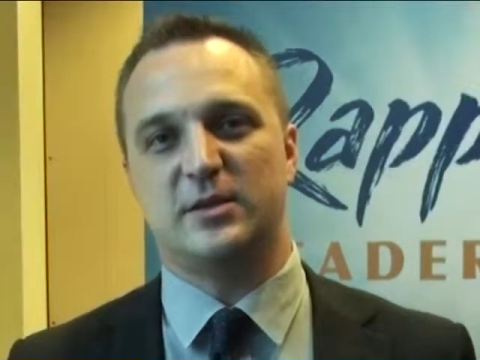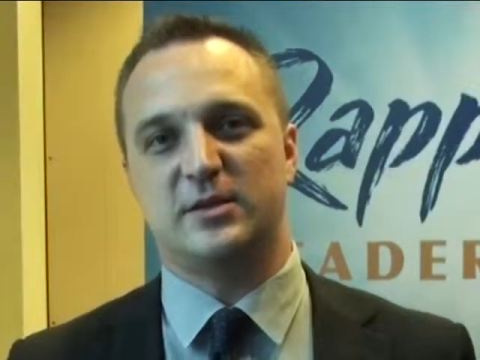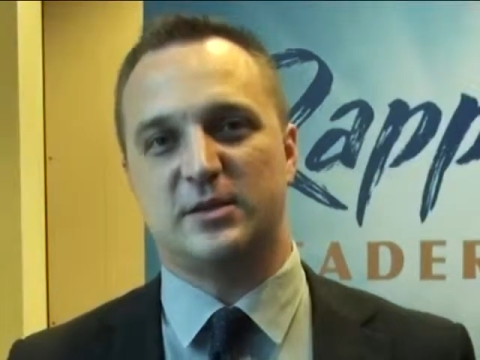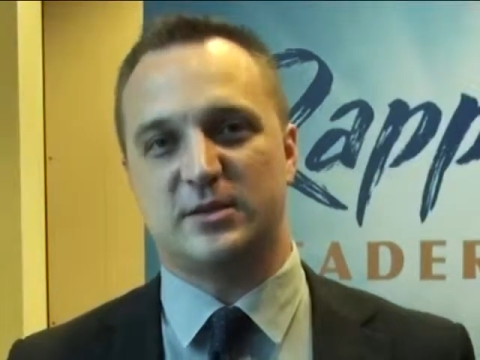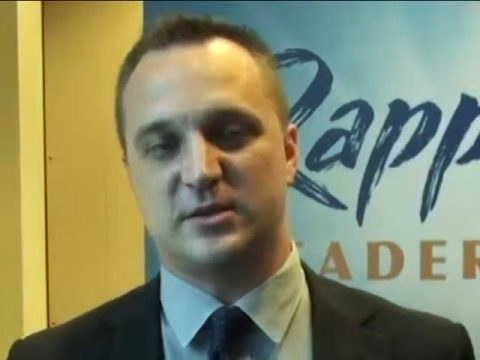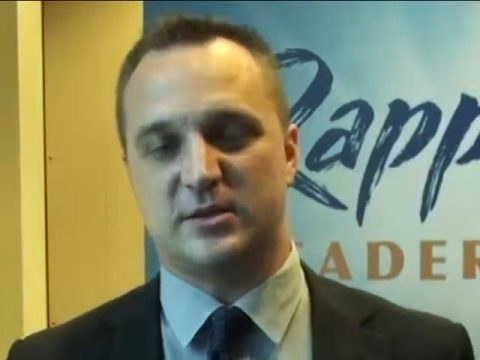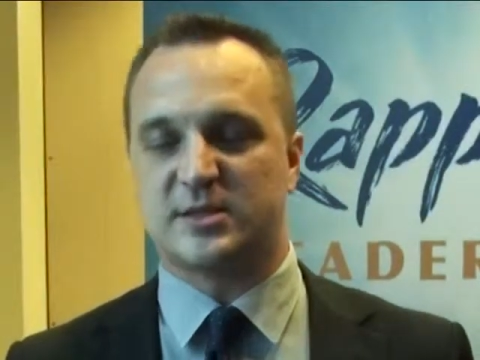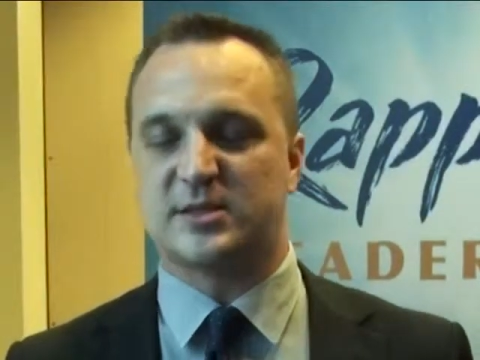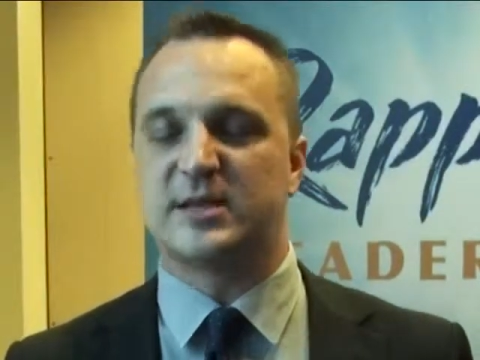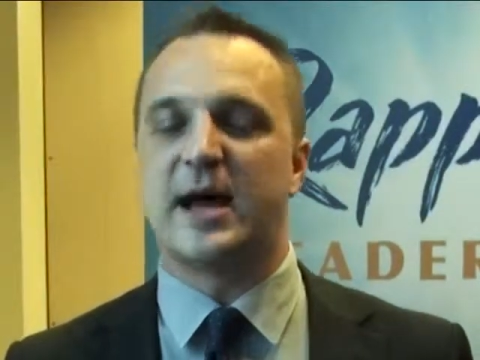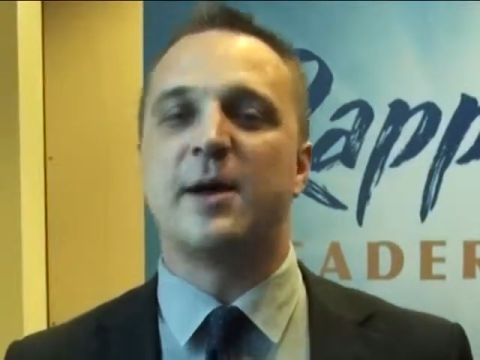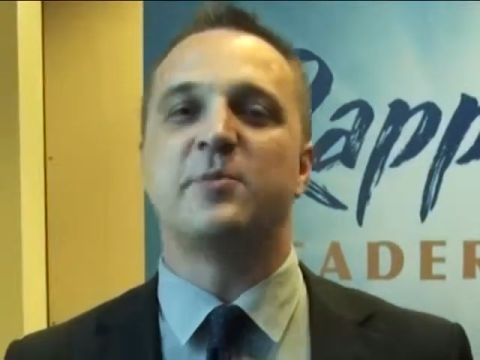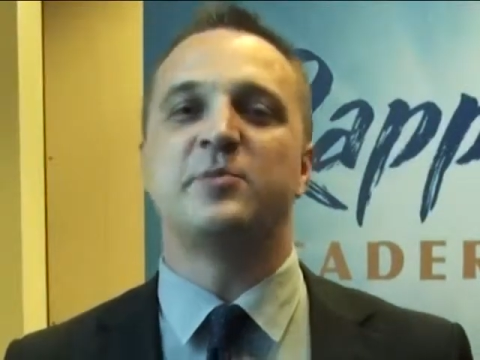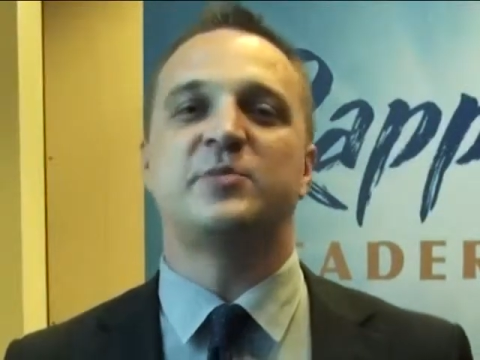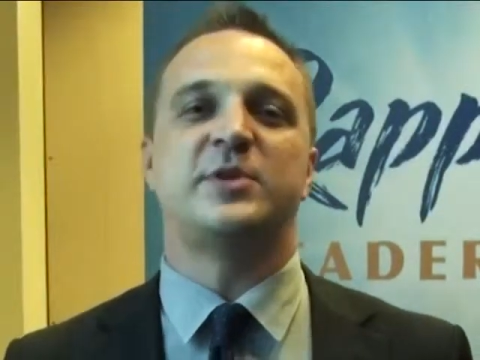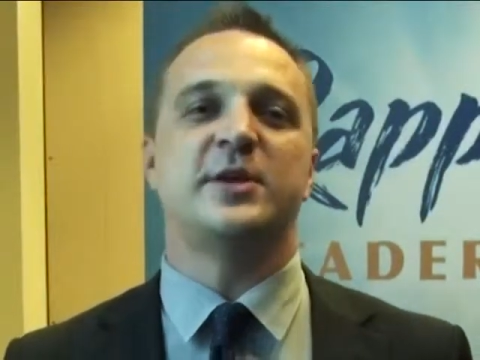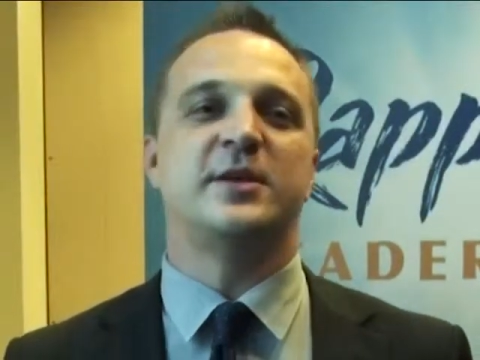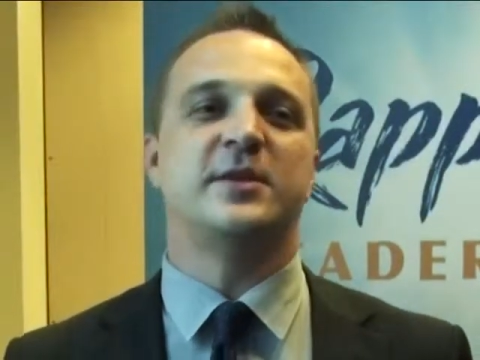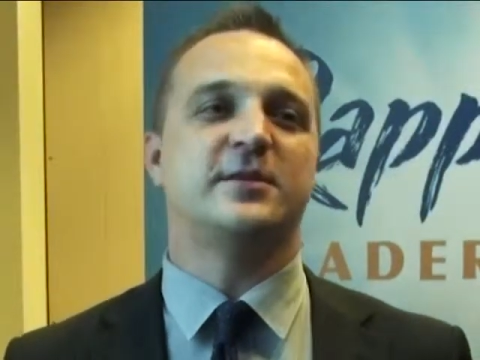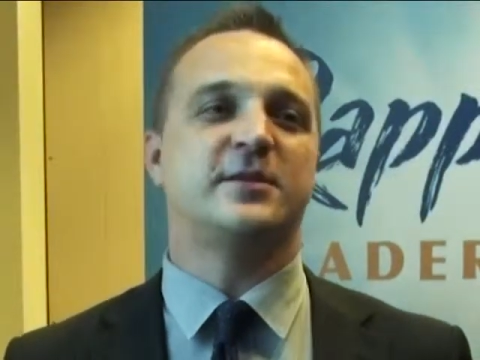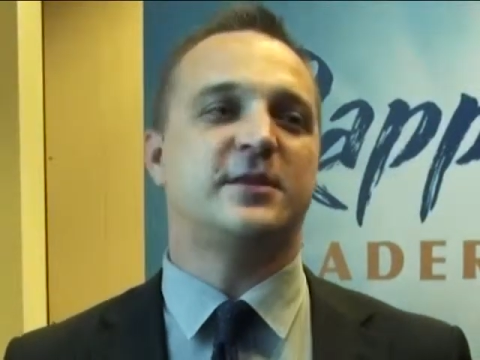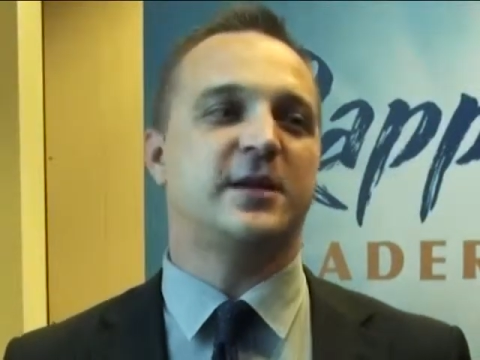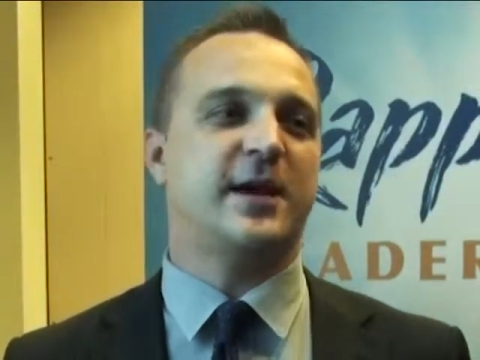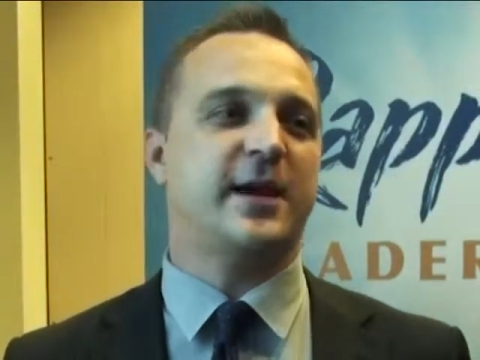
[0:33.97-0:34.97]

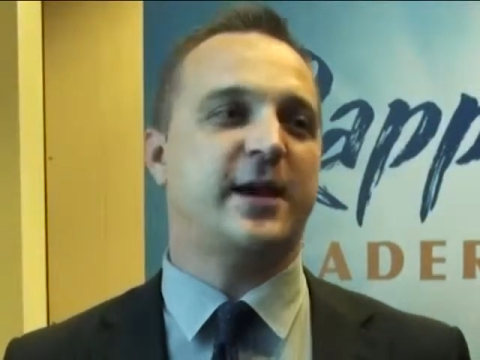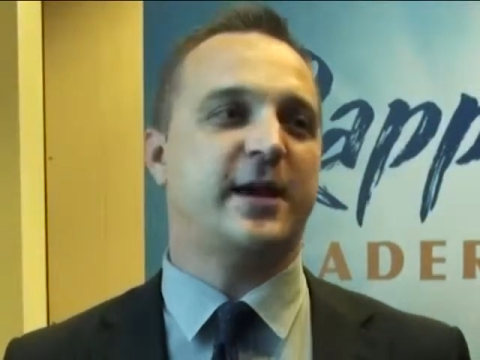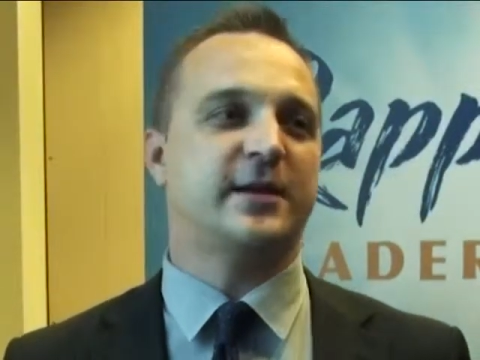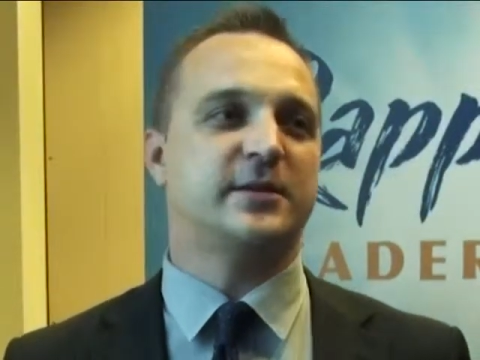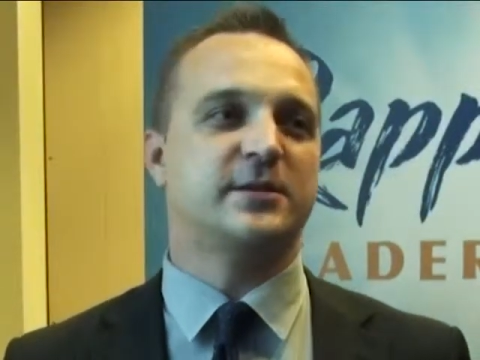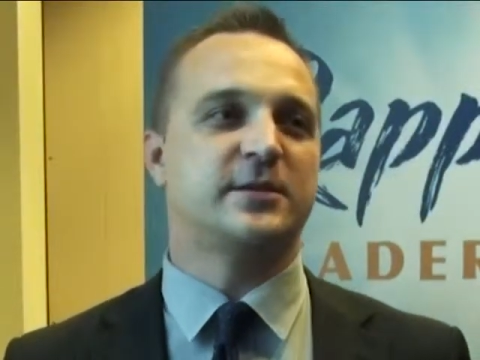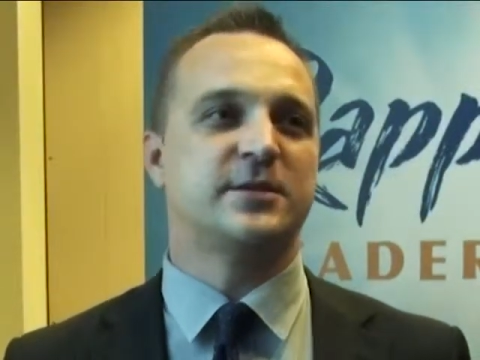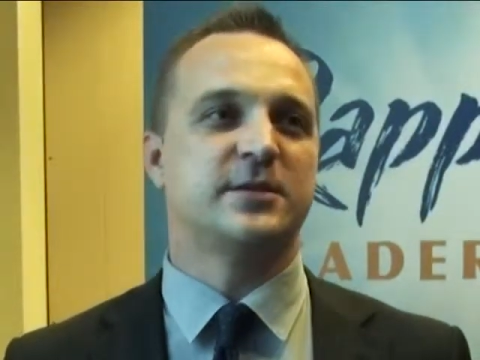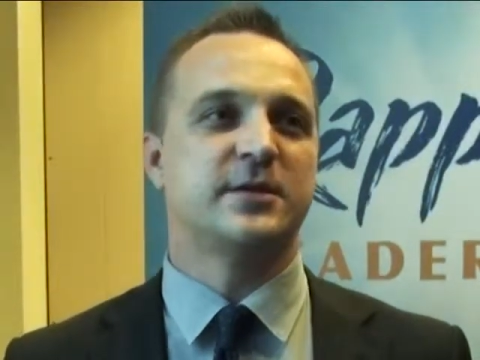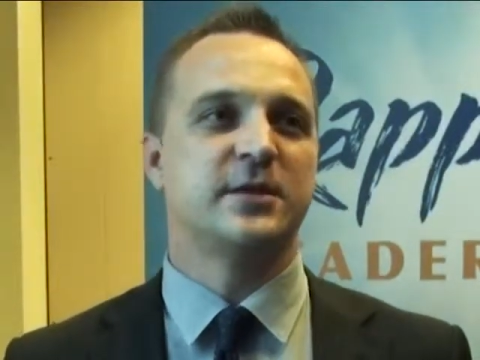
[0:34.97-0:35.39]
something that